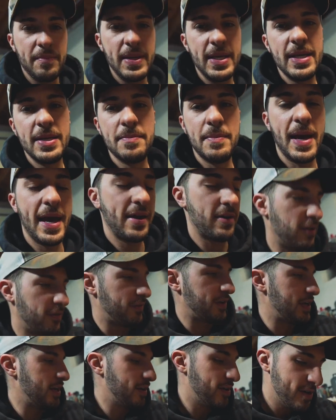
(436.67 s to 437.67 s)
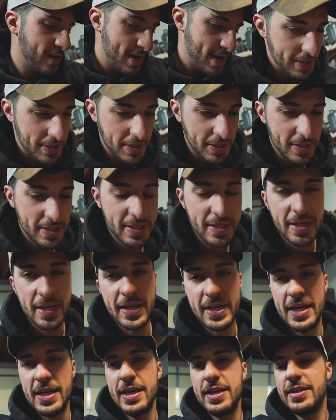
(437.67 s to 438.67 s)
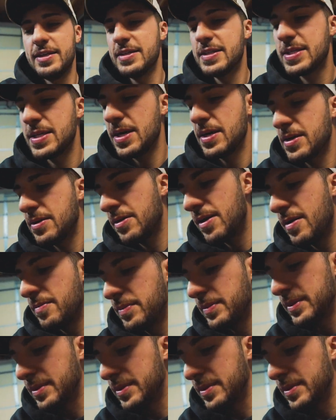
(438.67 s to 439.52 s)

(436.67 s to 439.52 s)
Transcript: Me and Matt over here just uh, heated the sucker up